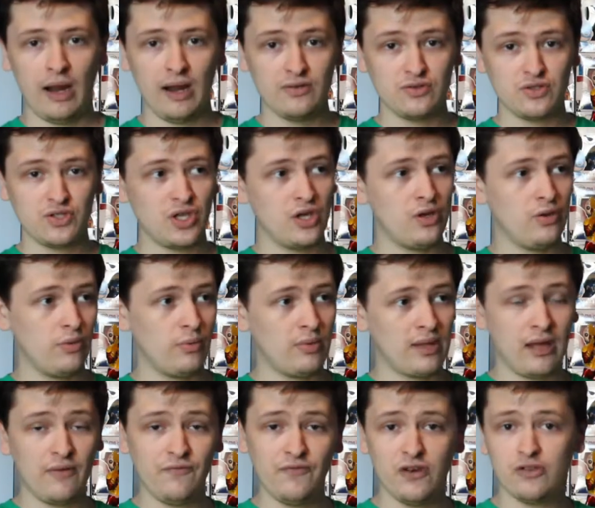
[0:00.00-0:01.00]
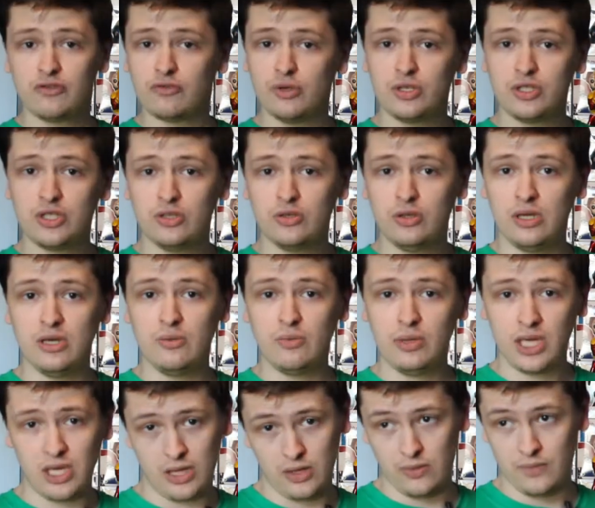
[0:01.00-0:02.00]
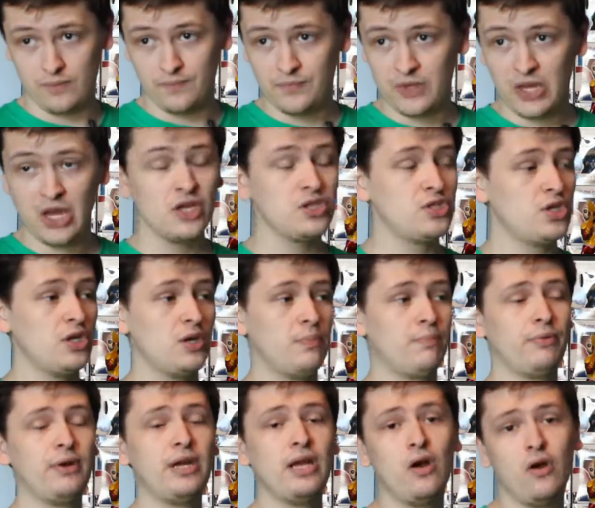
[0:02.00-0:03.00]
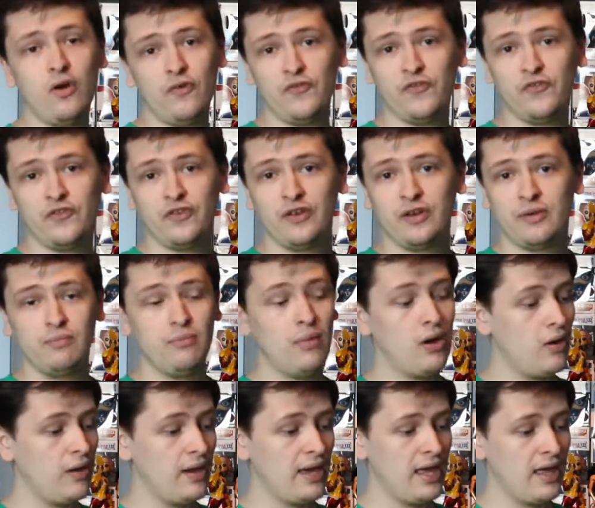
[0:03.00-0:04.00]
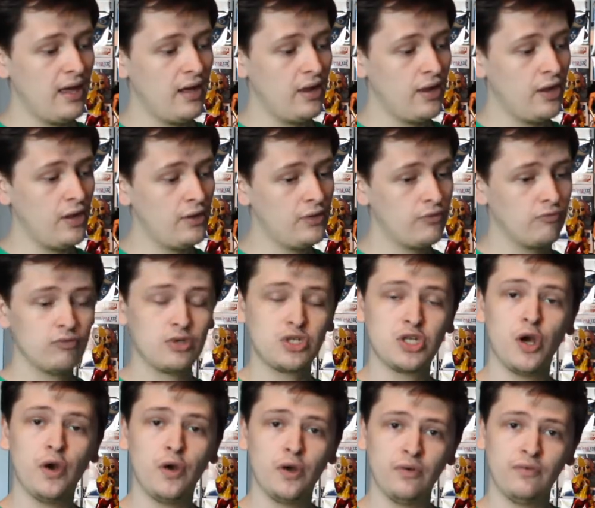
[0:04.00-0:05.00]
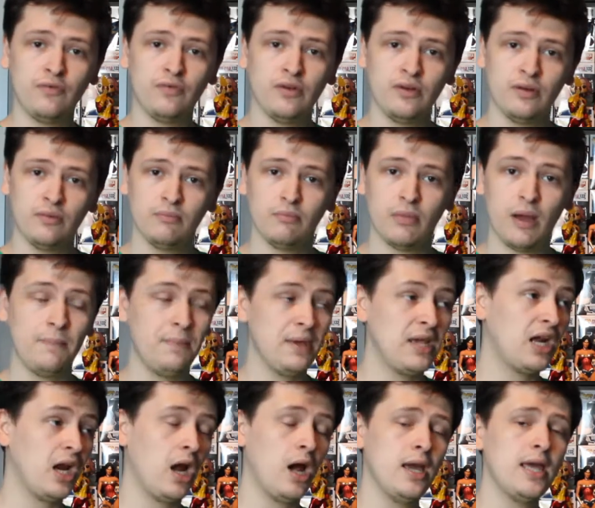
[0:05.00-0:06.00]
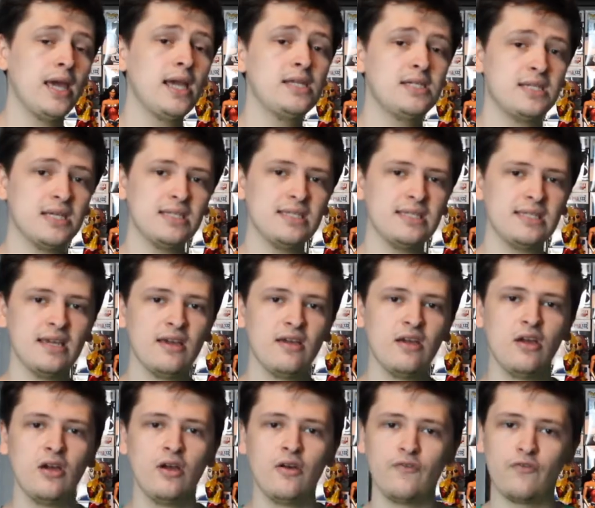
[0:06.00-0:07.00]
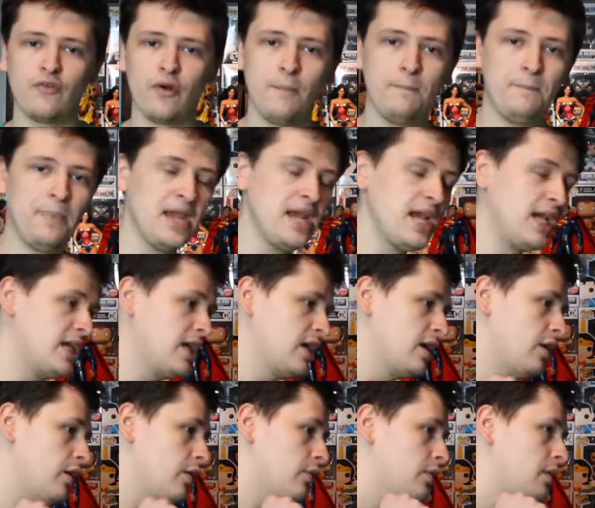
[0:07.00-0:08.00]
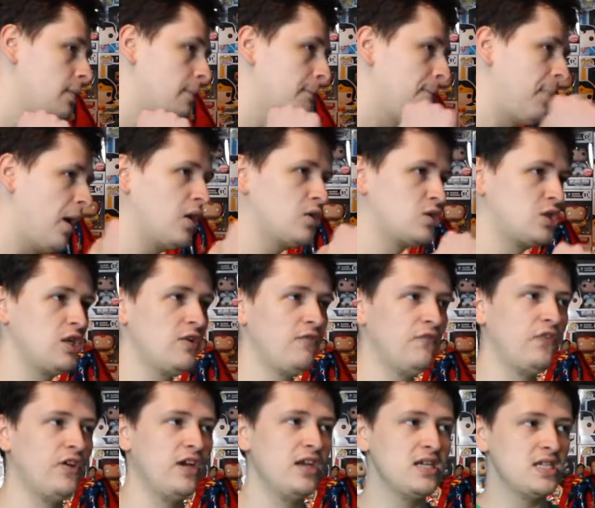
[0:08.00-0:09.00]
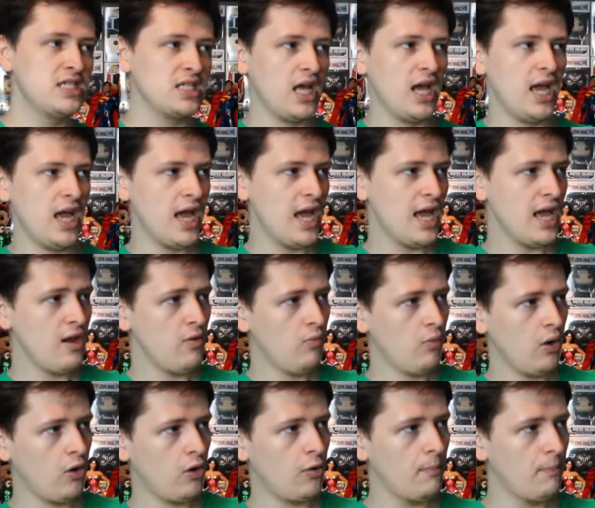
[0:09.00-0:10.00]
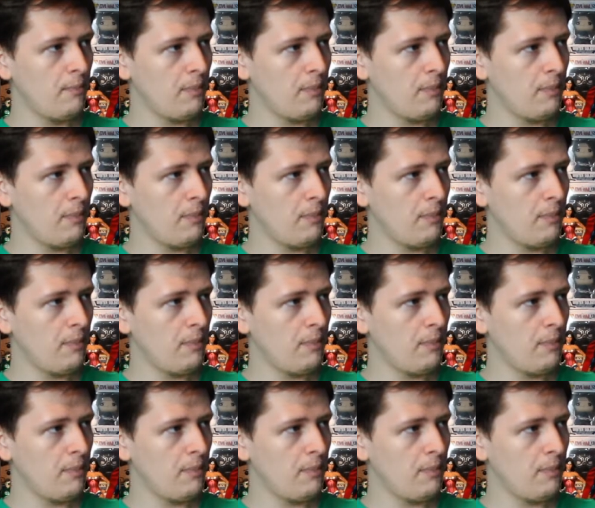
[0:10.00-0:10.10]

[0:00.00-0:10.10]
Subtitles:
And so without further ado, here we go. So to bring off my return, my big hiatus, for a big, you know, punch in the face, like, hey, welcome